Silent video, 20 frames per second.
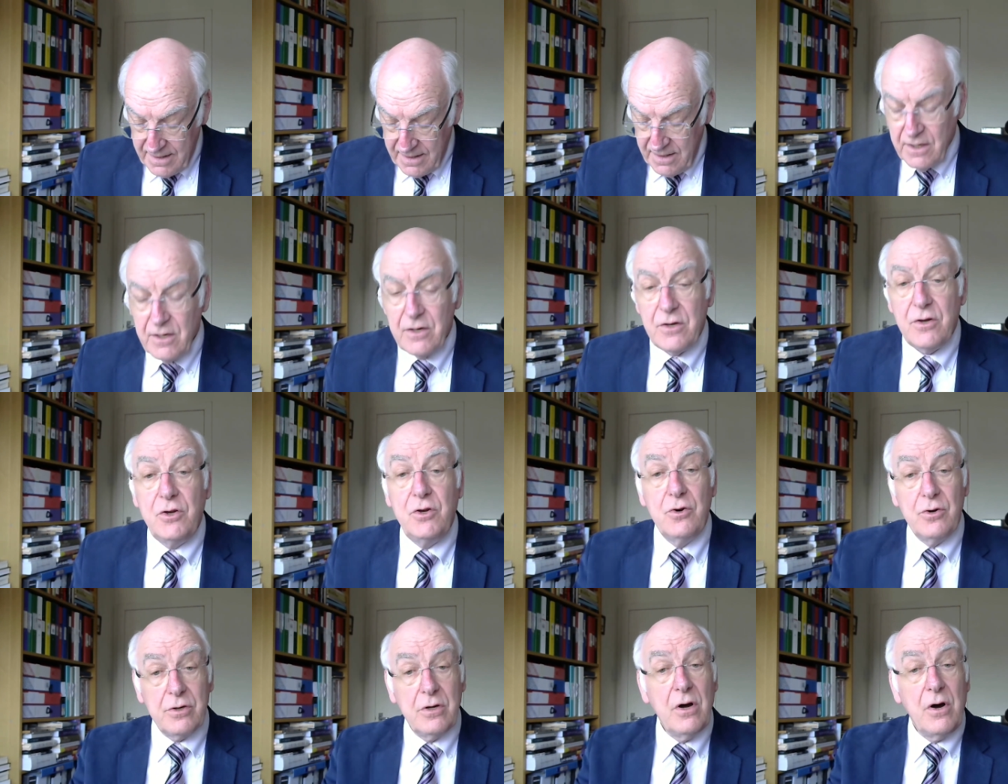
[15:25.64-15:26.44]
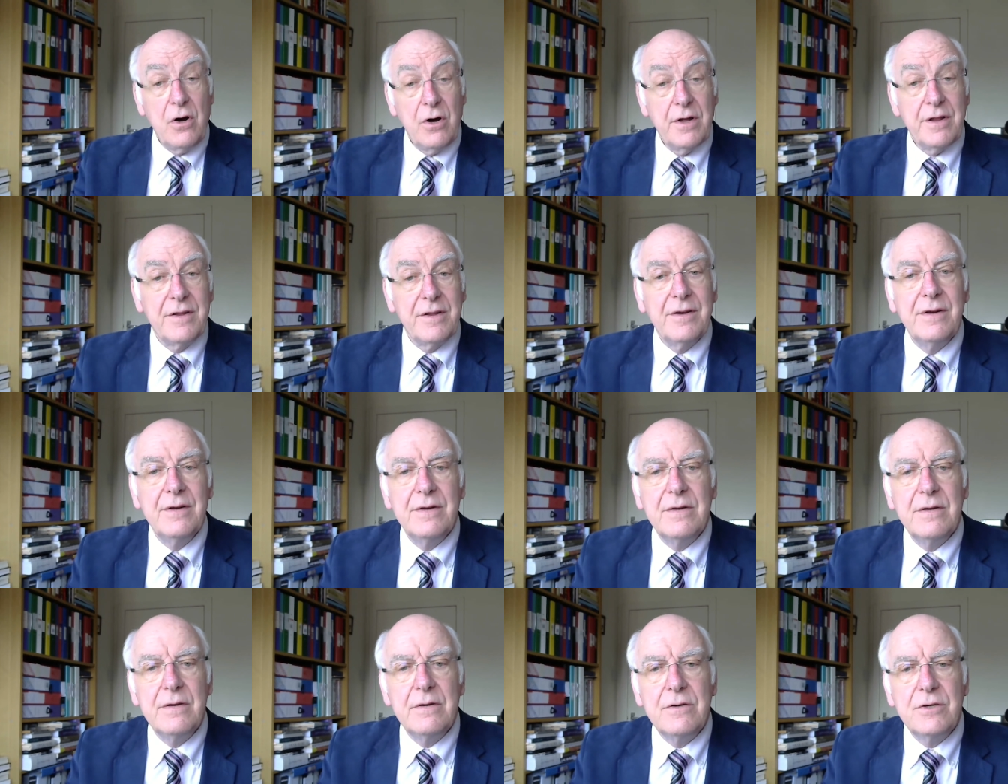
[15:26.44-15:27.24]
Your God
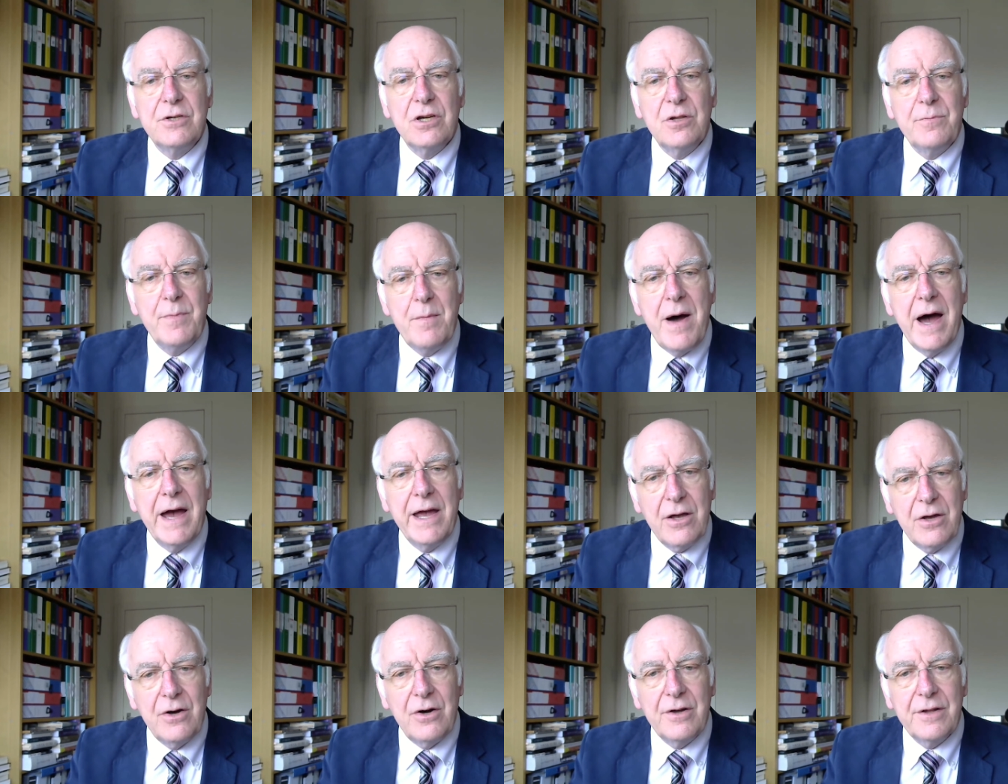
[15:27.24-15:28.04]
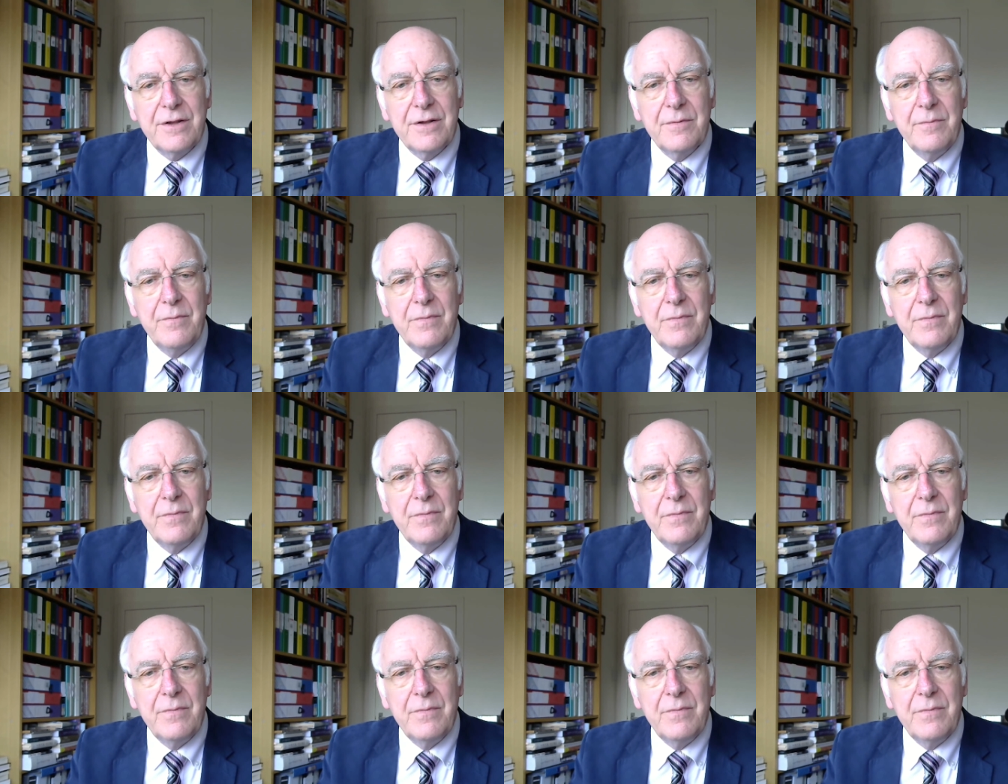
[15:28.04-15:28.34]
shall be my God,